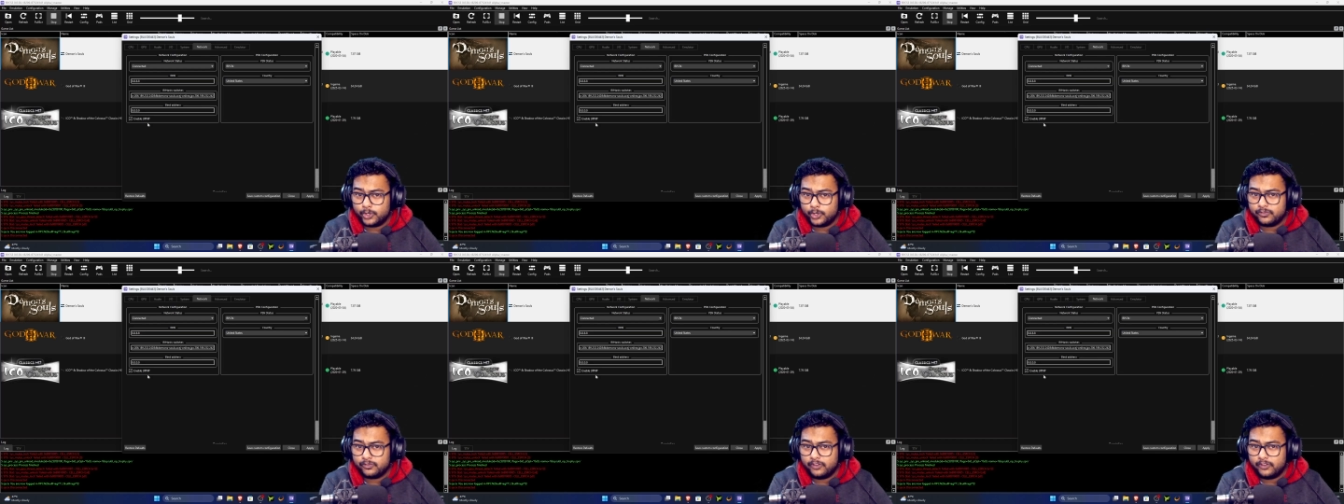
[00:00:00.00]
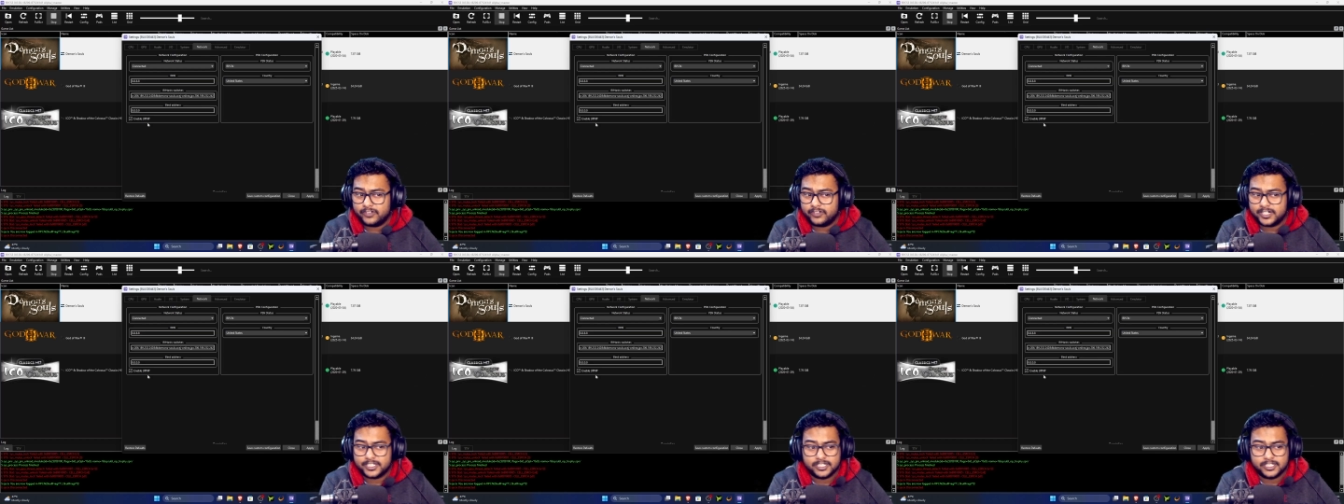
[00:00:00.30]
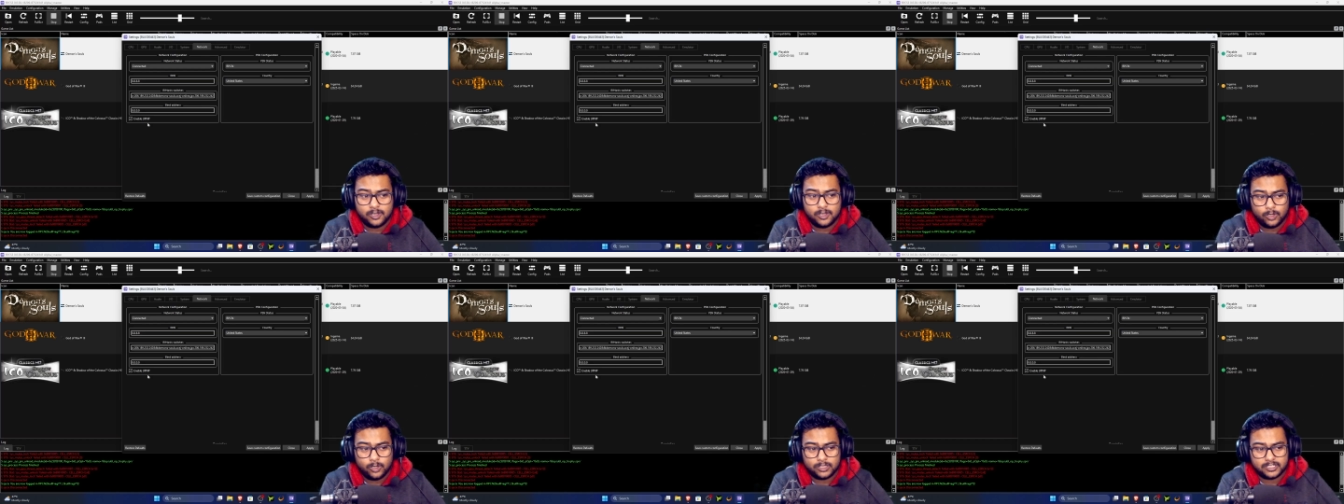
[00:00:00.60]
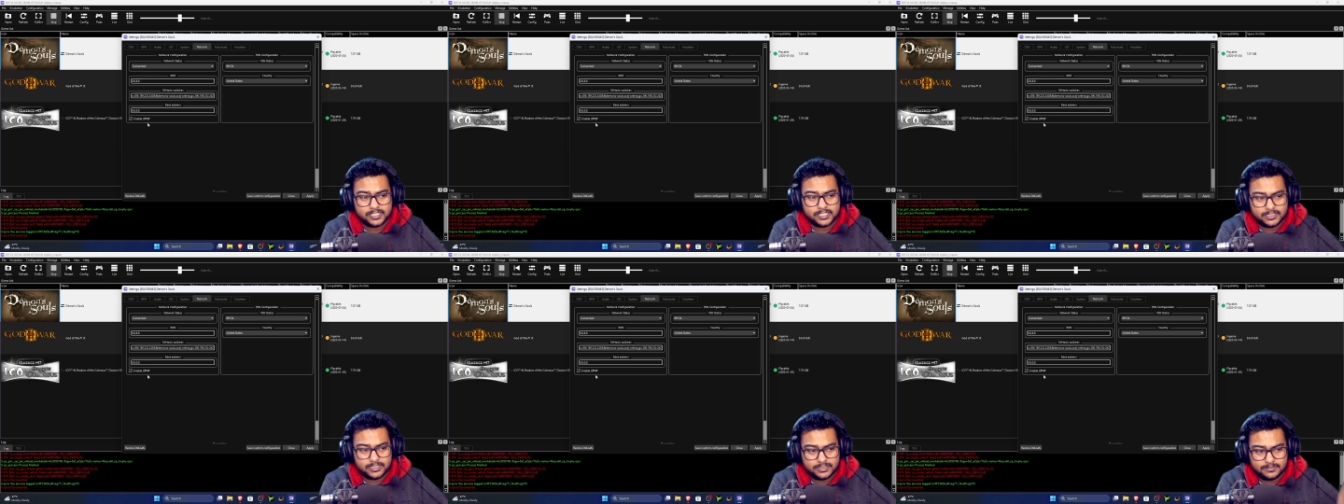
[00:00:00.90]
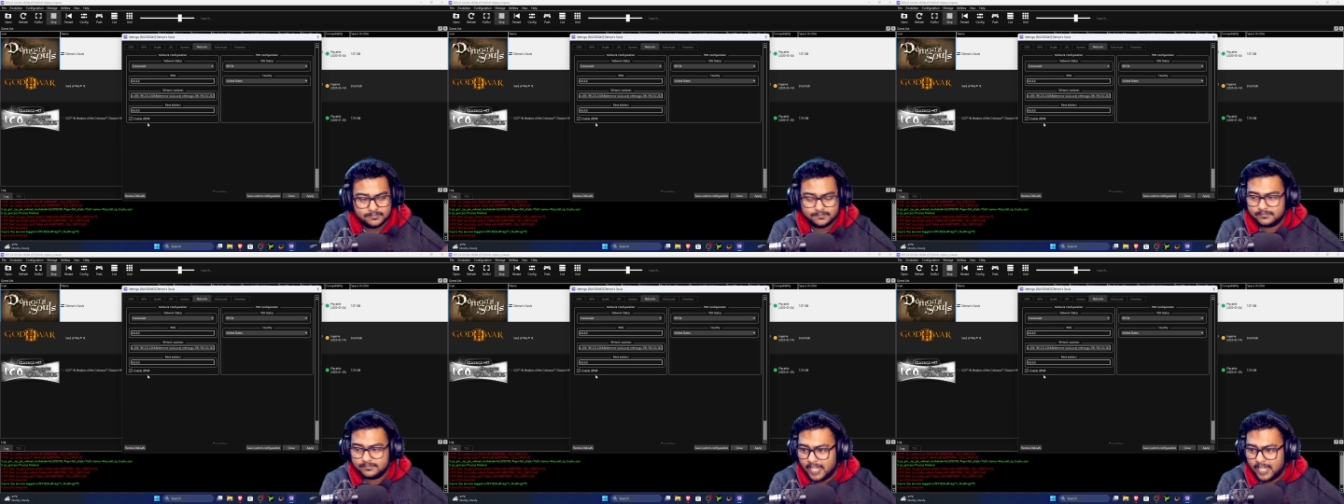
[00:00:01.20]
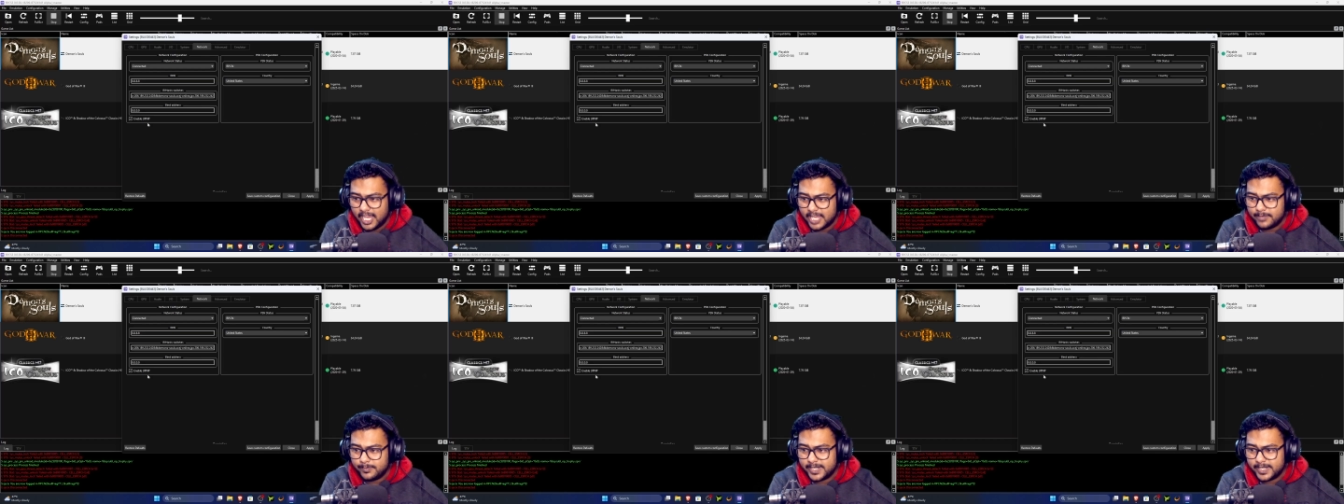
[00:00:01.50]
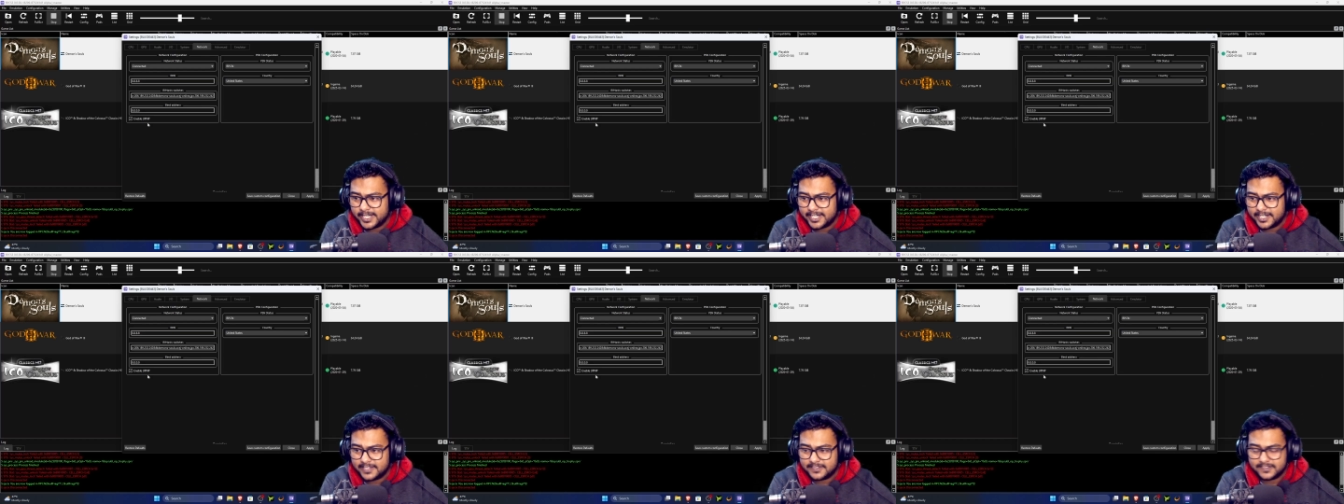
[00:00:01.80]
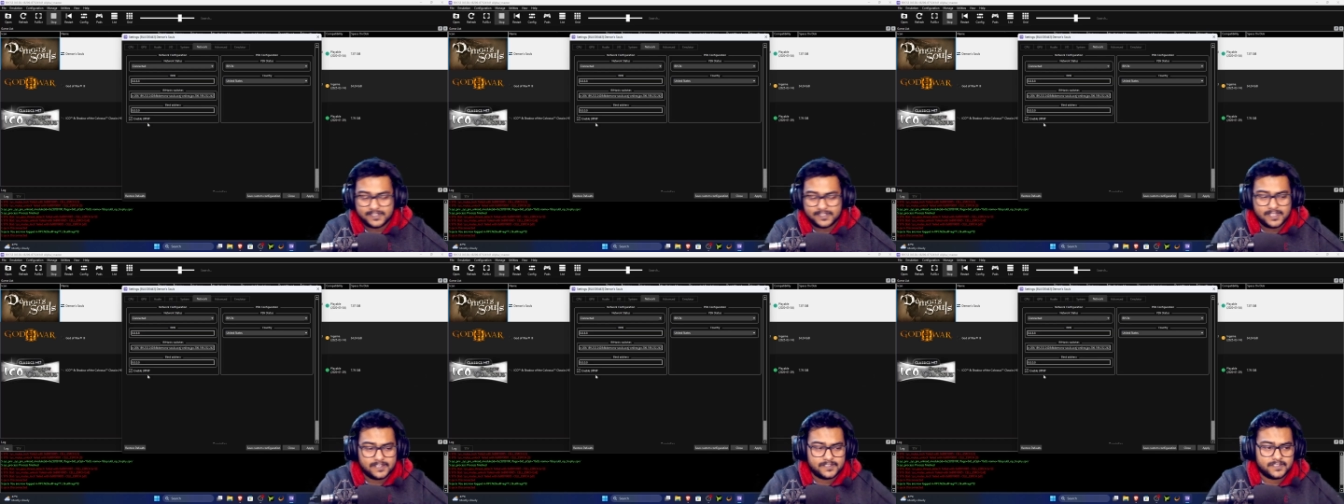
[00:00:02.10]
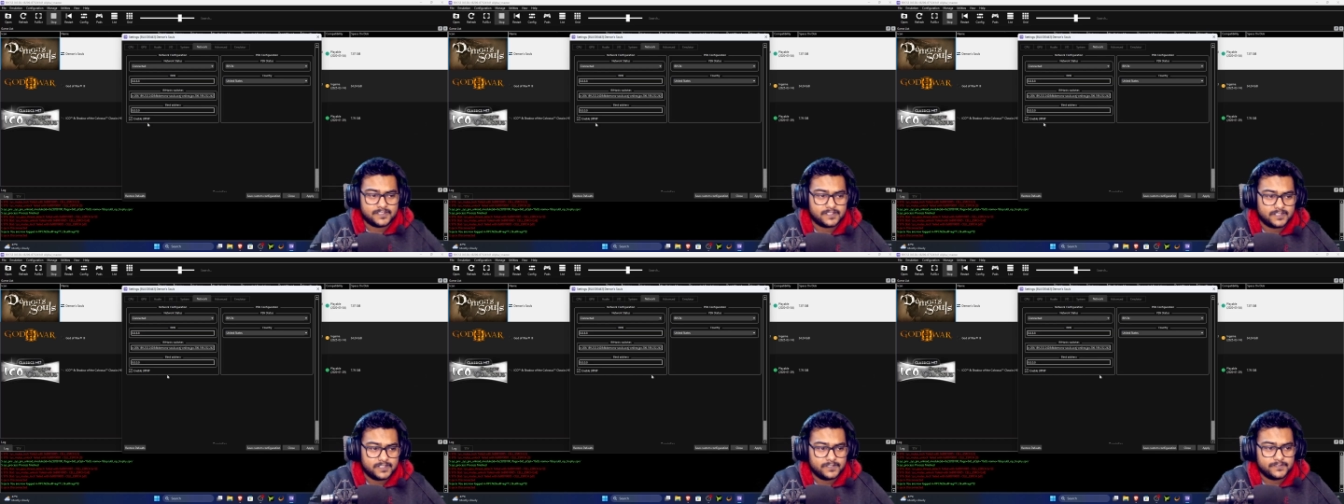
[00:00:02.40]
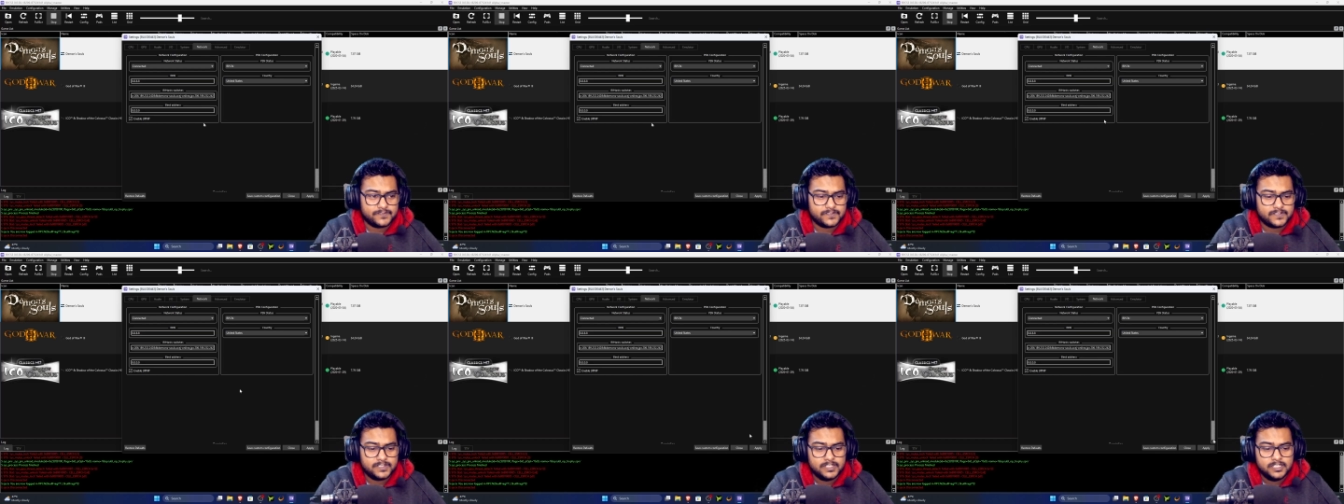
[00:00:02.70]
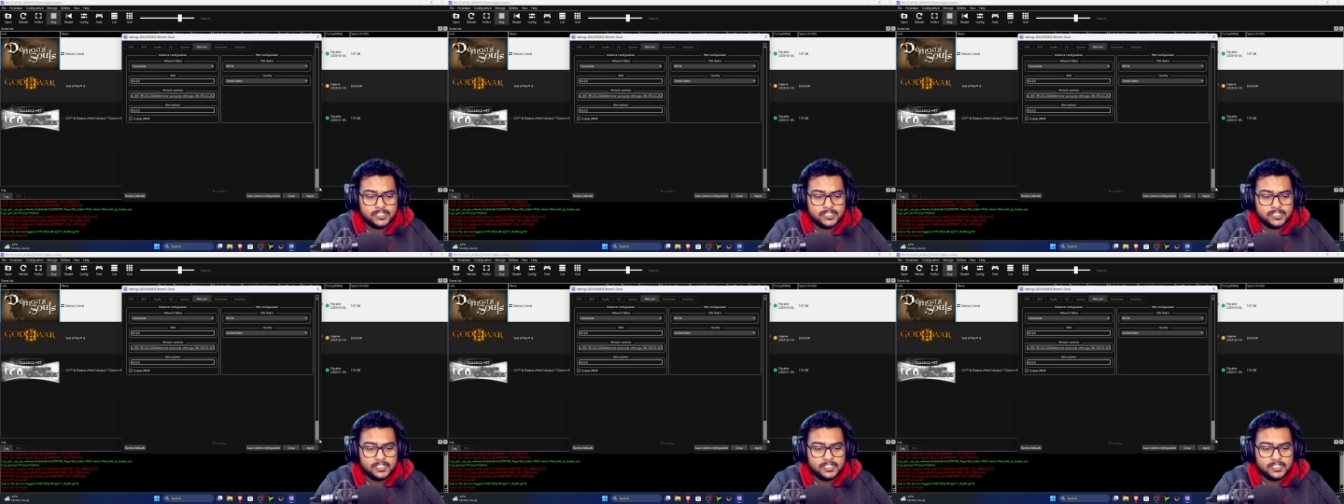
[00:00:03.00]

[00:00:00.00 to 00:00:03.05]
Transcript: forward the all the IP addresses and stuff.